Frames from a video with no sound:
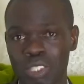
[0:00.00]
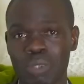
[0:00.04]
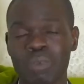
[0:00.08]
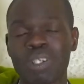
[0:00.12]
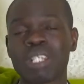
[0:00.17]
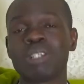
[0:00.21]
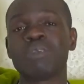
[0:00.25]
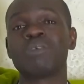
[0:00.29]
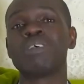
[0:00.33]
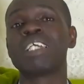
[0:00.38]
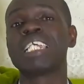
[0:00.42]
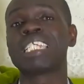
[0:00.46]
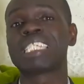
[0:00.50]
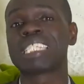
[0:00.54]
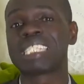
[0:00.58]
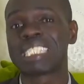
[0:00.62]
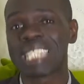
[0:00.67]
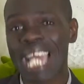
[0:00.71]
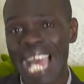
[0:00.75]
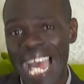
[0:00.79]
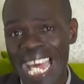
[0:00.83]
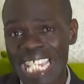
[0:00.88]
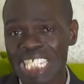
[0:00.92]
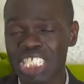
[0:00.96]
So when we
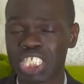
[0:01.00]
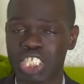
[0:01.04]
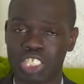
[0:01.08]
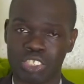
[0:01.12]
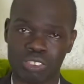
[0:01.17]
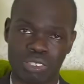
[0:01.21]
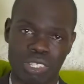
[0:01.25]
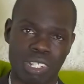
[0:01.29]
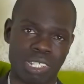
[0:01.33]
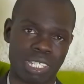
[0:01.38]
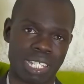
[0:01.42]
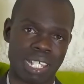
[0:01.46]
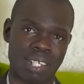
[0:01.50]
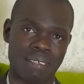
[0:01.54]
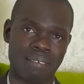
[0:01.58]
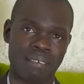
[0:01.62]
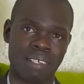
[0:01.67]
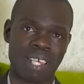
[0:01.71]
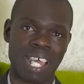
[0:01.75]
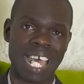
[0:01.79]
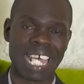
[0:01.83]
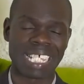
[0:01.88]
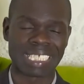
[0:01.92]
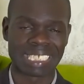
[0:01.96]
stand together
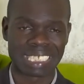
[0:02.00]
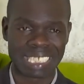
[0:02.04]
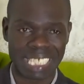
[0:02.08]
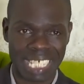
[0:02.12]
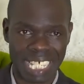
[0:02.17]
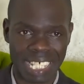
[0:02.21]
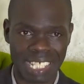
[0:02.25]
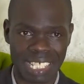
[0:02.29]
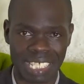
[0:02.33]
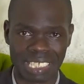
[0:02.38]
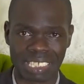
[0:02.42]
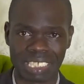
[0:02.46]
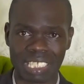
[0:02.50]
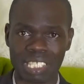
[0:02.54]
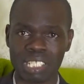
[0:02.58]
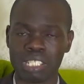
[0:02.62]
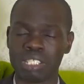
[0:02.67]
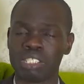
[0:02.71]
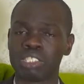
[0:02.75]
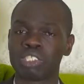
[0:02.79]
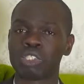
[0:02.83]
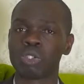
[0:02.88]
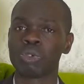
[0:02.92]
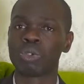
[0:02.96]
as Kenyans
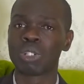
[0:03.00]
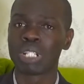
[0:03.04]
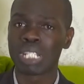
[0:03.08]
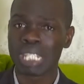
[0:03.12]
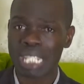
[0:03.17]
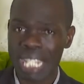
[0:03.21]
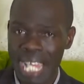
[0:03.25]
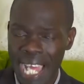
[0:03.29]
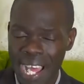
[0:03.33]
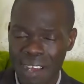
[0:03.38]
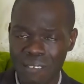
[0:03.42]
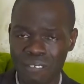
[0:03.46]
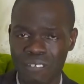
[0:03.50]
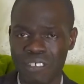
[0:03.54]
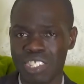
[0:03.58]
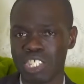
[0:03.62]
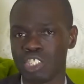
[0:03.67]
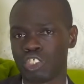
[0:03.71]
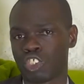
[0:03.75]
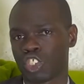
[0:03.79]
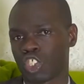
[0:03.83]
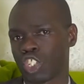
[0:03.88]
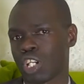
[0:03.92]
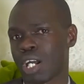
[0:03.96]
to love
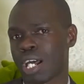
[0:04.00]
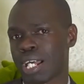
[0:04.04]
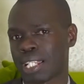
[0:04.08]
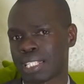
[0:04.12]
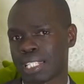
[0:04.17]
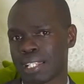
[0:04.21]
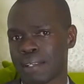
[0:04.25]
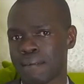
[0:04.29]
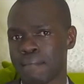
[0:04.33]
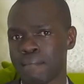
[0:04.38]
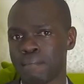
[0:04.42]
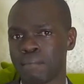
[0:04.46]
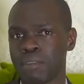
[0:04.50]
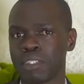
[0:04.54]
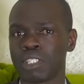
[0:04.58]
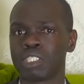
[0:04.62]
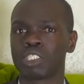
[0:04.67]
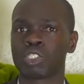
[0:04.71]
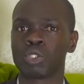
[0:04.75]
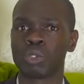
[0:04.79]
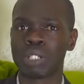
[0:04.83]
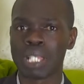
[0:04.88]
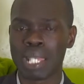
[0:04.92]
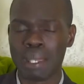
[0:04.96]
each other,
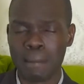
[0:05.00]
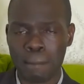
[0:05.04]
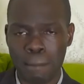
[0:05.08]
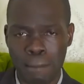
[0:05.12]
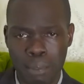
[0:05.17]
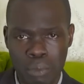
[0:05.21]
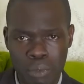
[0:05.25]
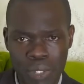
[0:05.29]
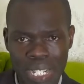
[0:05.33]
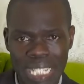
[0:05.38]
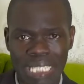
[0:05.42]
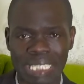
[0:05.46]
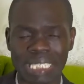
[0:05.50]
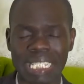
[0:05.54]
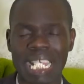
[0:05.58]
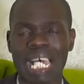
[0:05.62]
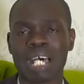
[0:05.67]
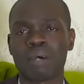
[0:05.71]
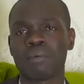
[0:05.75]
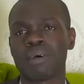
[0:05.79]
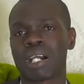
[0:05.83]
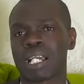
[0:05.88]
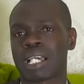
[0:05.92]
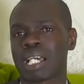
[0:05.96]
to embrace
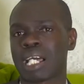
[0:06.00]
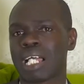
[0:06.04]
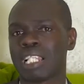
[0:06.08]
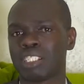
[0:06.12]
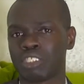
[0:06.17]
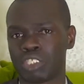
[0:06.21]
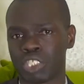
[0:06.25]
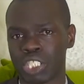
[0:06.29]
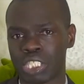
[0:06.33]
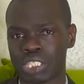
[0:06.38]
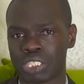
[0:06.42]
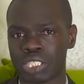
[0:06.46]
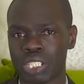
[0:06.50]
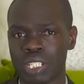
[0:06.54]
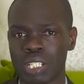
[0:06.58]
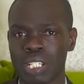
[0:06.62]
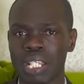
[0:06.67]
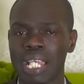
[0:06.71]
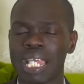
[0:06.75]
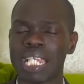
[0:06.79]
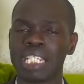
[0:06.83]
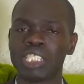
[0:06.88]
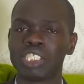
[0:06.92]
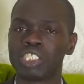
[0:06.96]
our cultures,
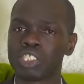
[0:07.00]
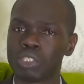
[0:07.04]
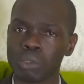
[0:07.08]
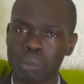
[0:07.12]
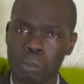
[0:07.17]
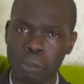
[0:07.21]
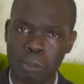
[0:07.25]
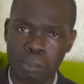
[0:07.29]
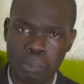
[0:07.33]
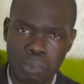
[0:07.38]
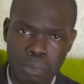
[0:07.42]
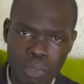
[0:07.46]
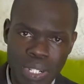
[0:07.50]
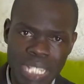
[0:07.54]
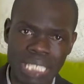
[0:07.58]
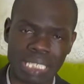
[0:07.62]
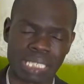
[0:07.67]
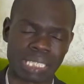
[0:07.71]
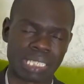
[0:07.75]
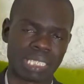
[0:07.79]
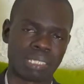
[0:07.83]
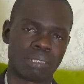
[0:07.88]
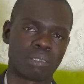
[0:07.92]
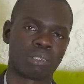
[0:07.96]
and to
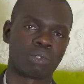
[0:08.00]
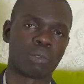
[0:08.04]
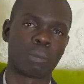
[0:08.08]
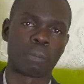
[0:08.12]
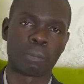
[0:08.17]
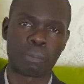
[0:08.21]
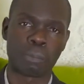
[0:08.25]
preach